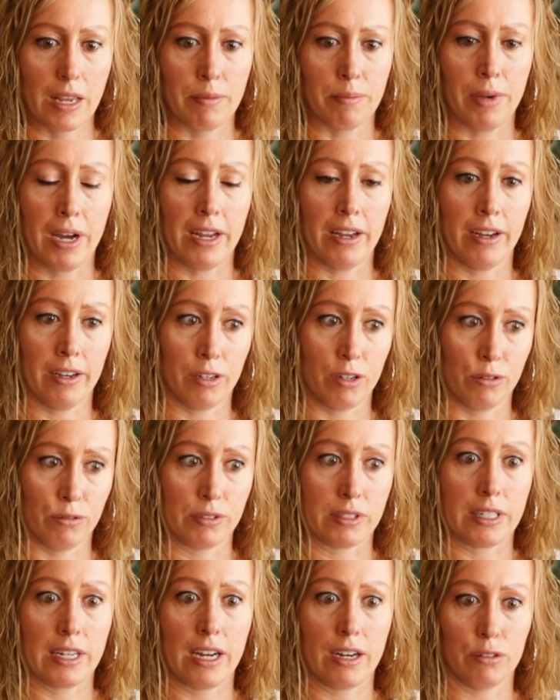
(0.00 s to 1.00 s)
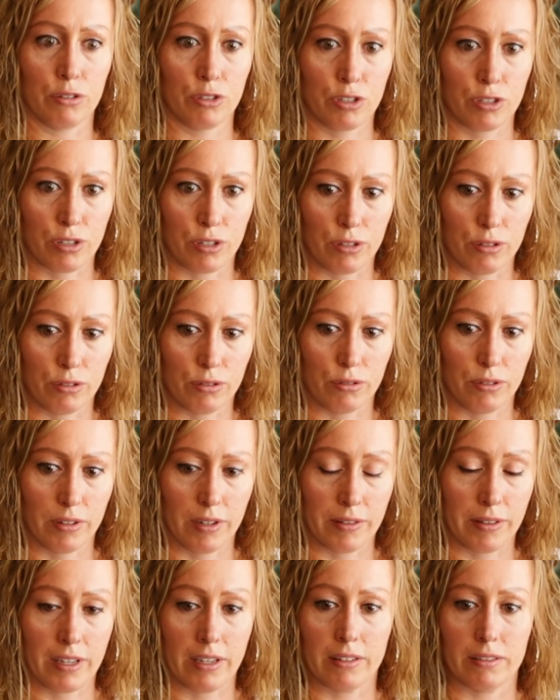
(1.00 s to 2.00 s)
my echoes now show
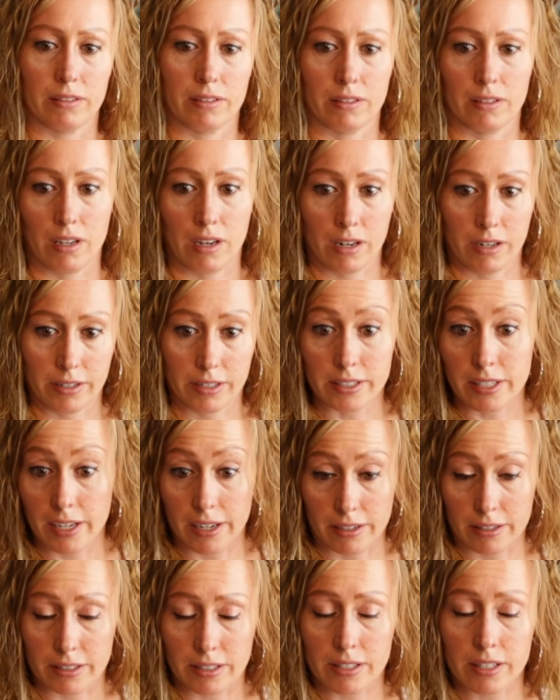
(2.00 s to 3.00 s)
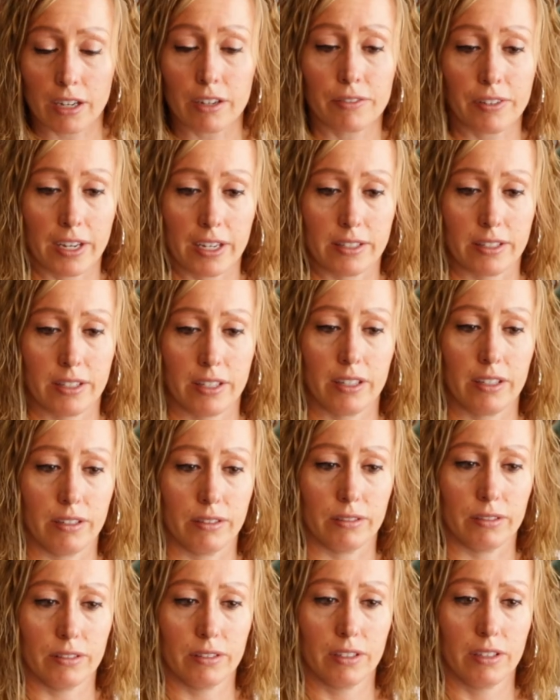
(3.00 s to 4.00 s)
that the heart attack itself has
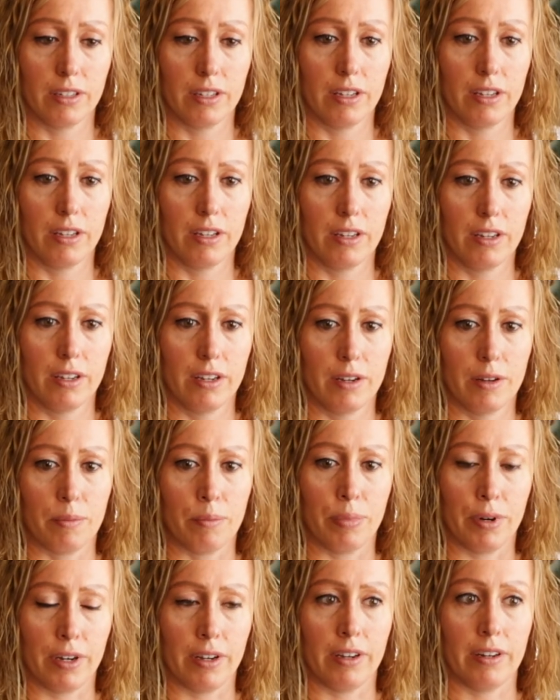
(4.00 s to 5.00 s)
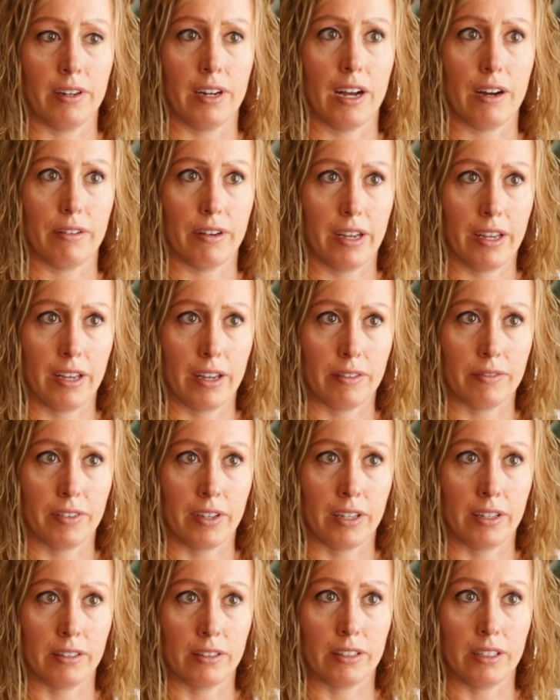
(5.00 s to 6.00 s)
healed, but now I have
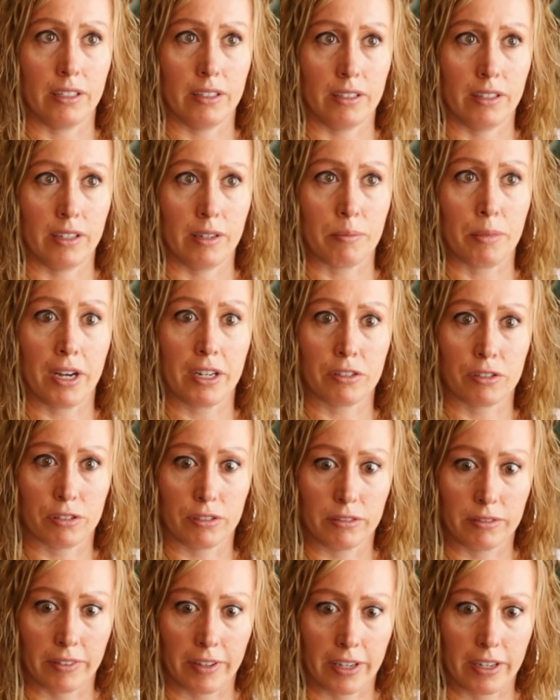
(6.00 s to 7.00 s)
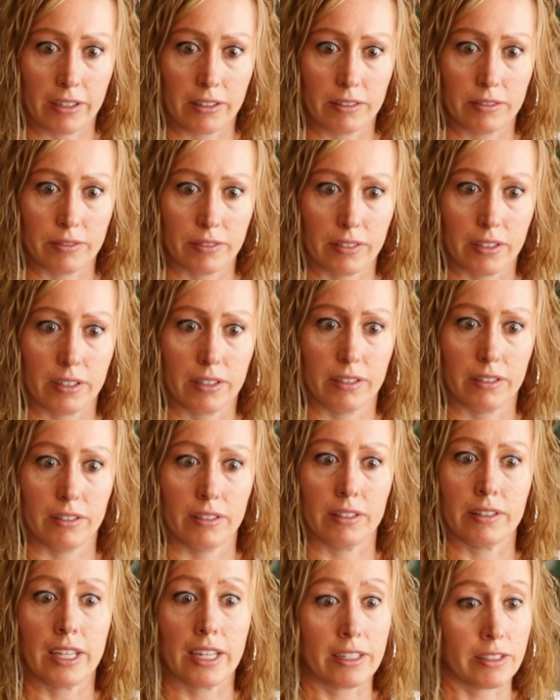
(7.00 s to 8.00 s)
a leaking mitral valve
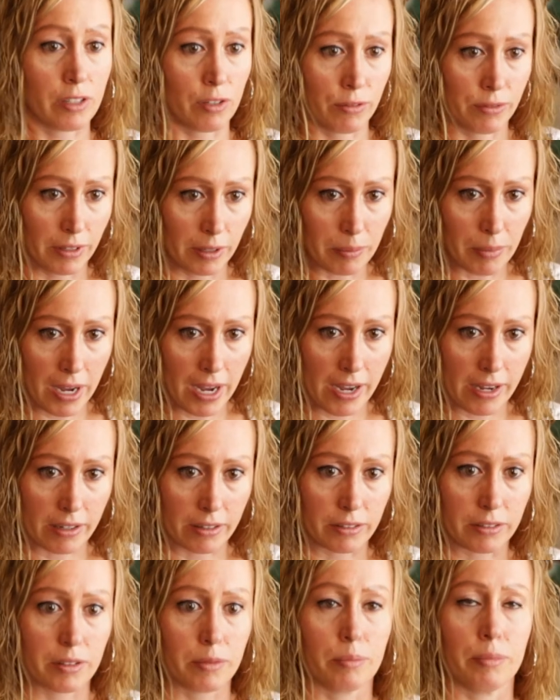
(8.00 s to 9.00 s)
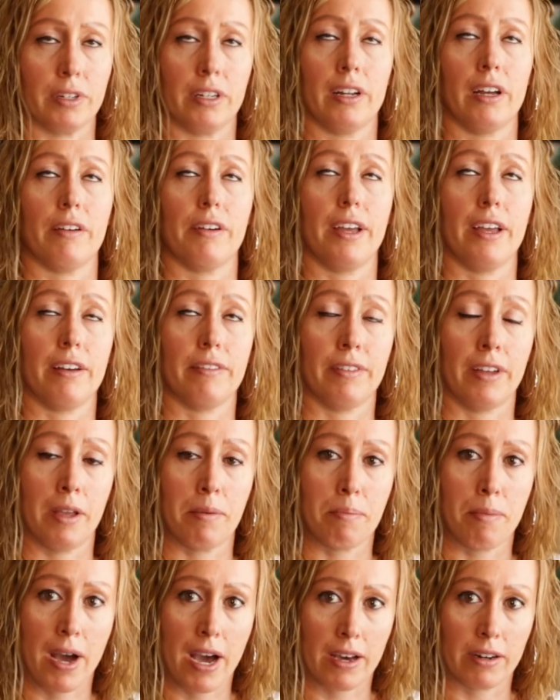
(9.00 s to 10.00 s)
that's only mild, but now I have a
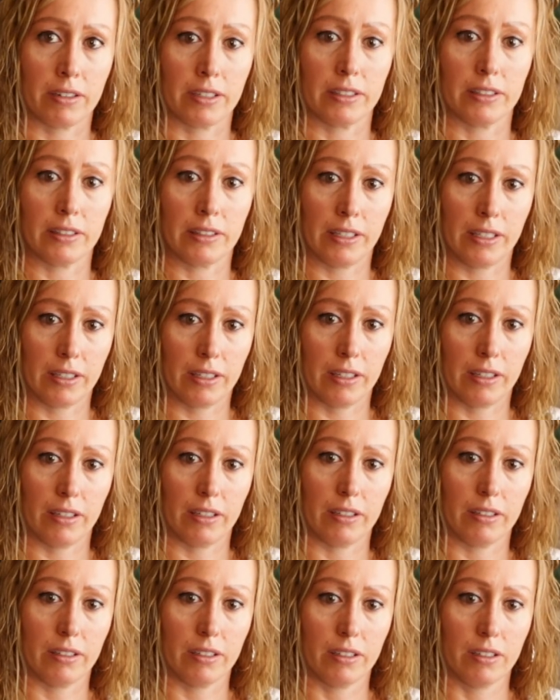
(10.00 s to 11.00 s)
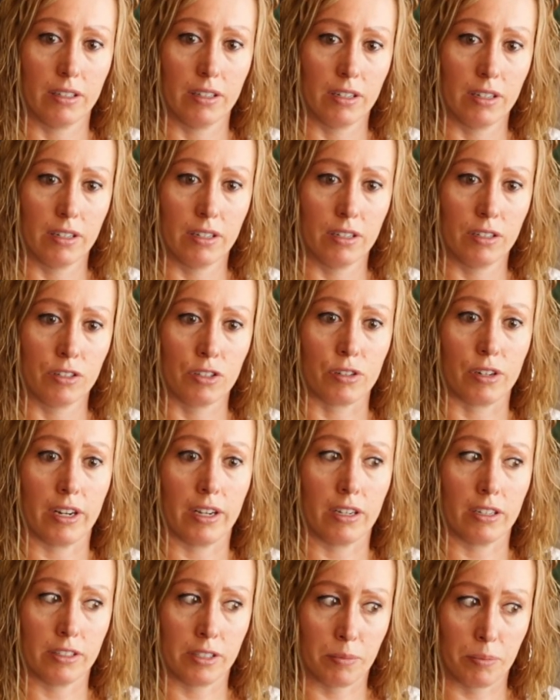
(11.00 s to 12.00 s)
moderate leaking
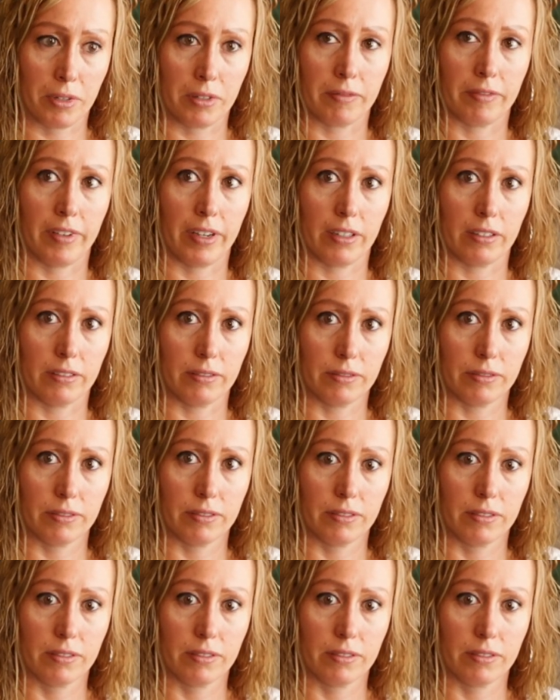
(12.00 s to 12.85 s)
tricuspid valve.